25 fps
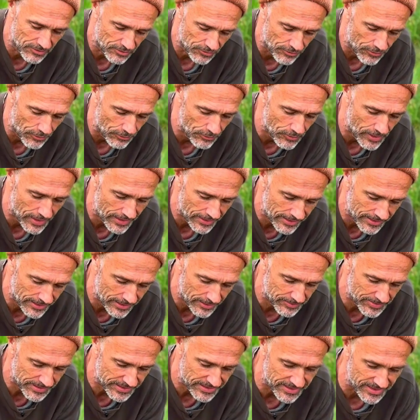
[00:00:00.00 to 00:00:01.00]
grow a
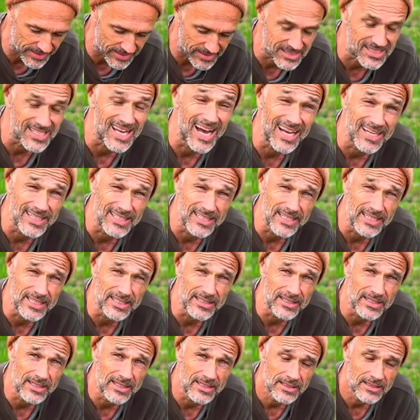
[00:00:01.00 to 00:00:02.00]
little bit inside
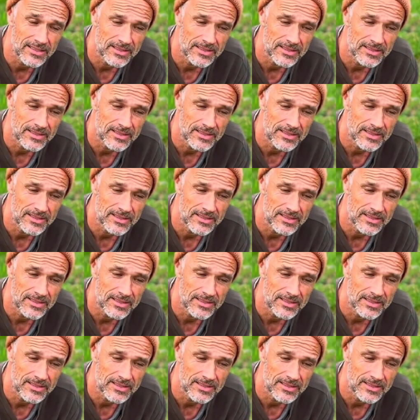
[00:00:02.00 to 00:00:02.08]
here.